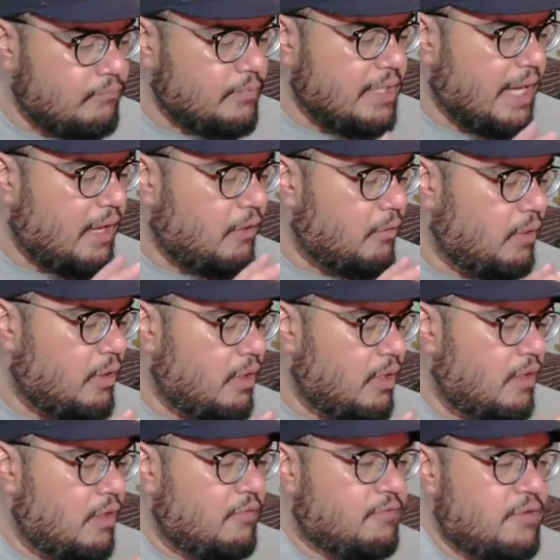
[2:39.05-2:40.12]
Now,
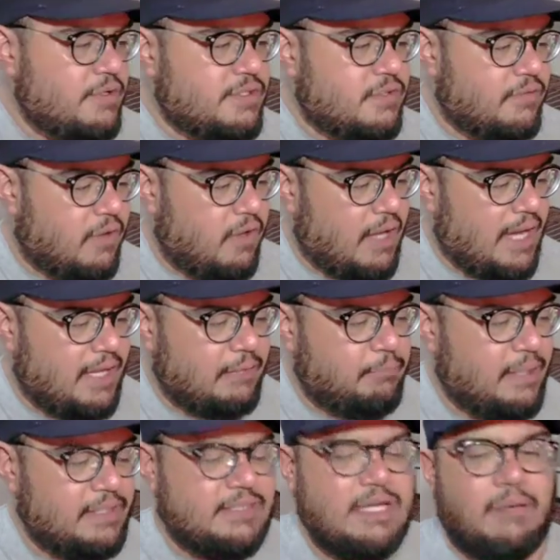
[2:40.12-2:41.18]
first of all, I
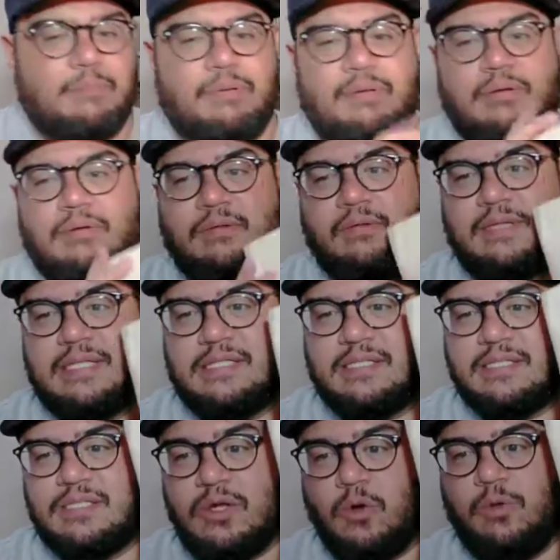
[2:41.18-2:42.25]
picked up
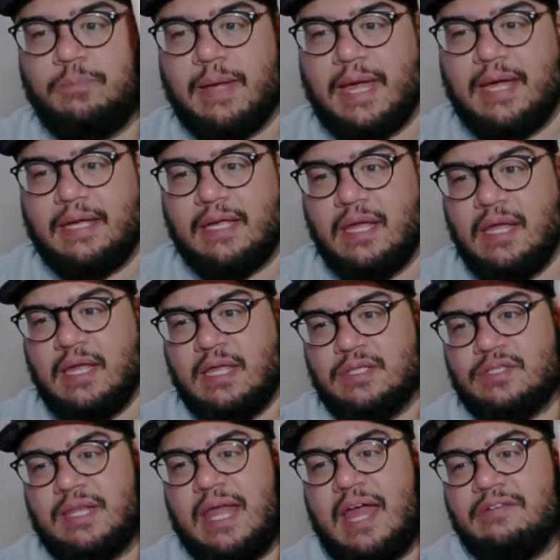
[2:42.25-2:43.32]
this tote bag.
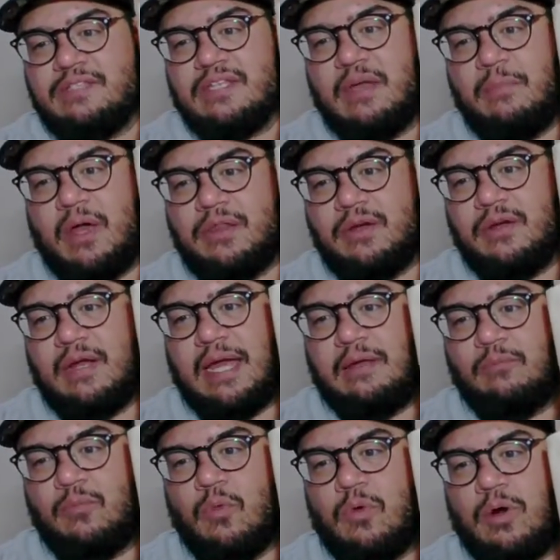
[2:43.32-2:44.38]
So they have some other
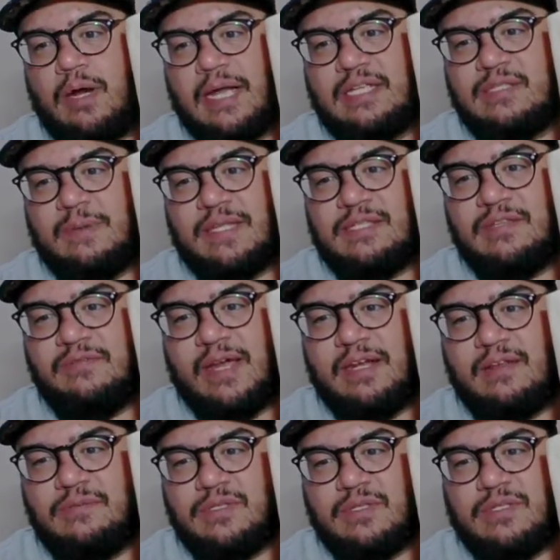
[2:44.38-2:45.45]
more expensive
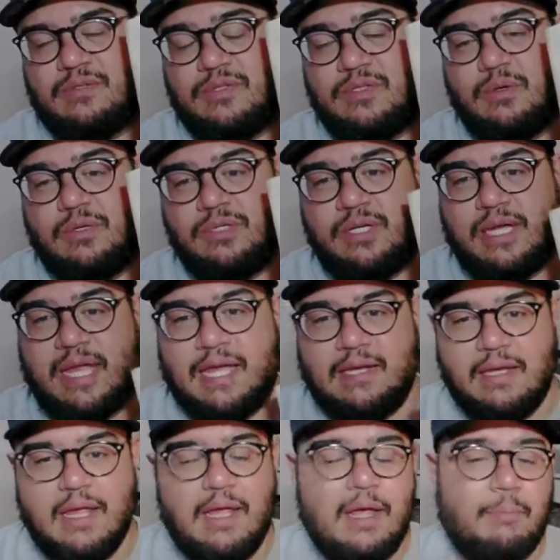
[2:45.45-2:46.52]
items, so this was 200
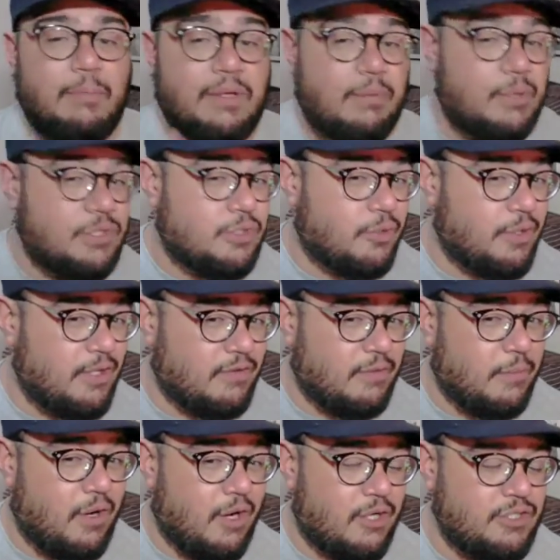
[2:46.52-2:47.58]
yen, but the majority of
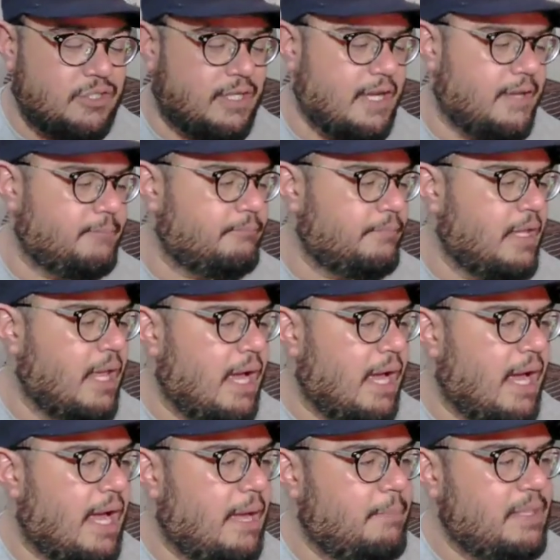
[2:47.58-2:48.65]
them are 100 yen.
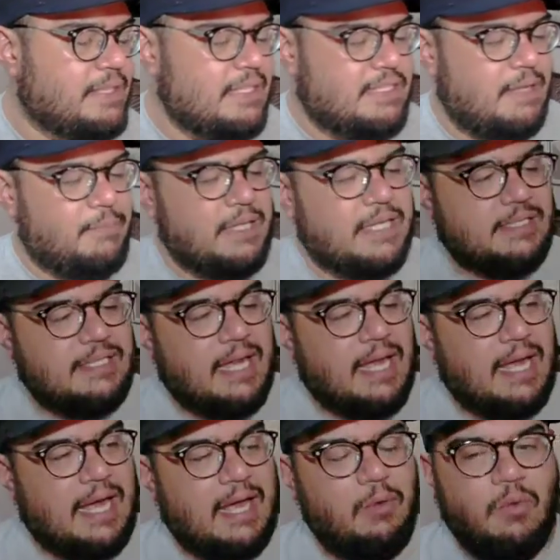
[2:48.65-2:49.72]
I picked this up because
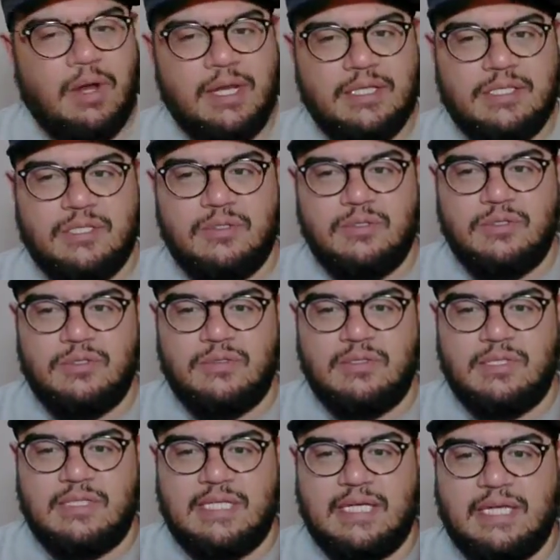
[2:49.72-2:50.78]
I wanted to
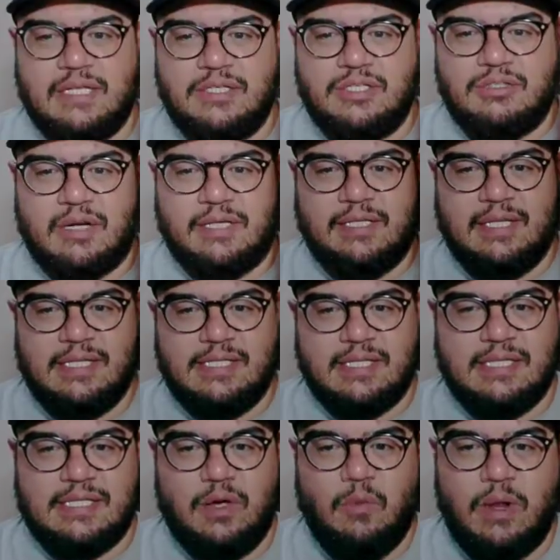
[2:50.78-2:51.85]
deconstruct this,
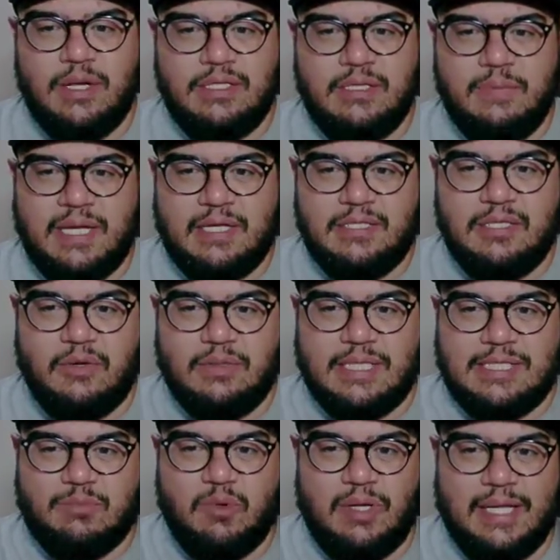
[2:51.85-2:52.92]
because I wanted to make a tote
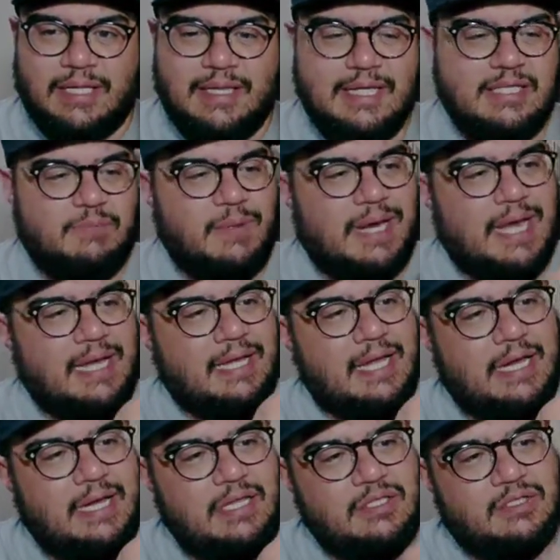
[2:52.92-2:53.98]
that's more like this, but I
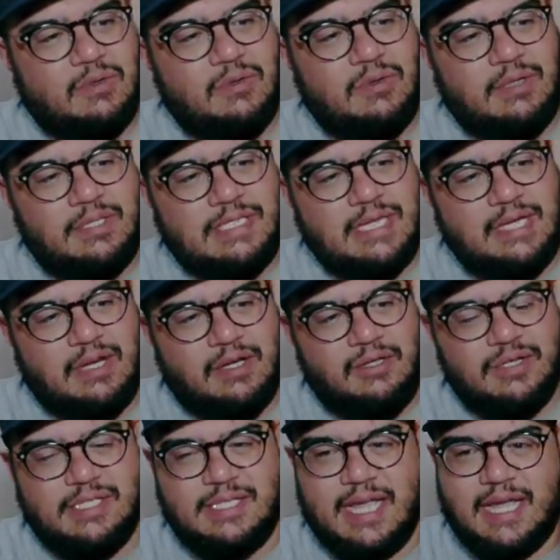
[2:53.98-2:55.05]
kind of didn't
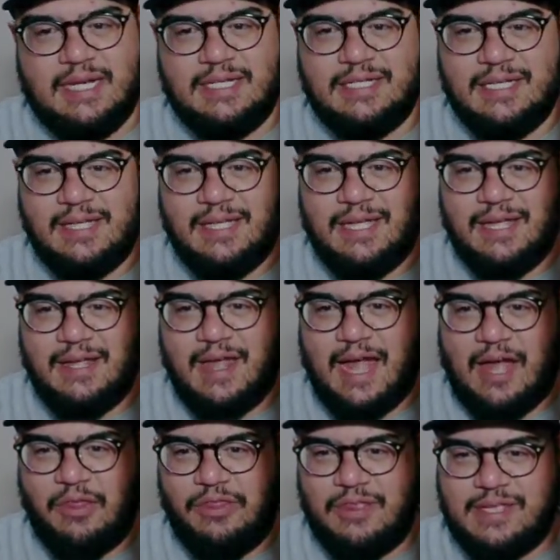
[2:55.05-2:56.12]
understand
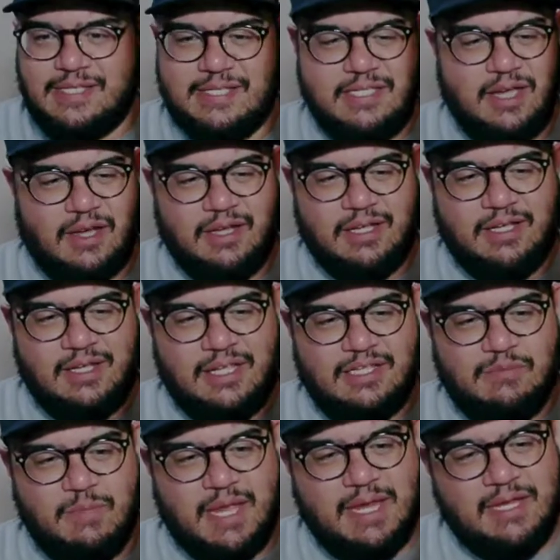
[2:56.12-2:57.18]
how this tuck
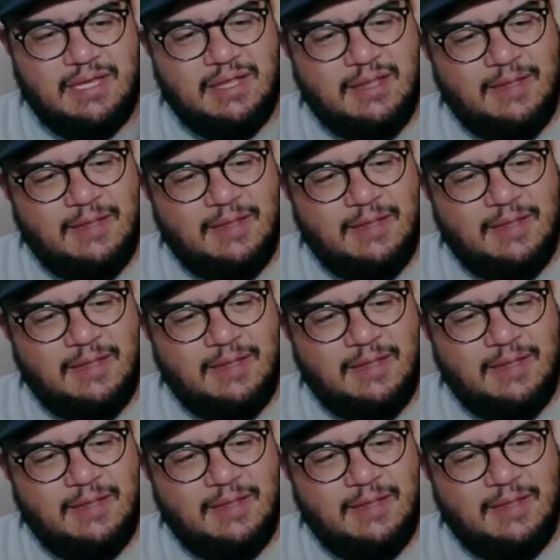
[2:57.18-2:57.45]
is made.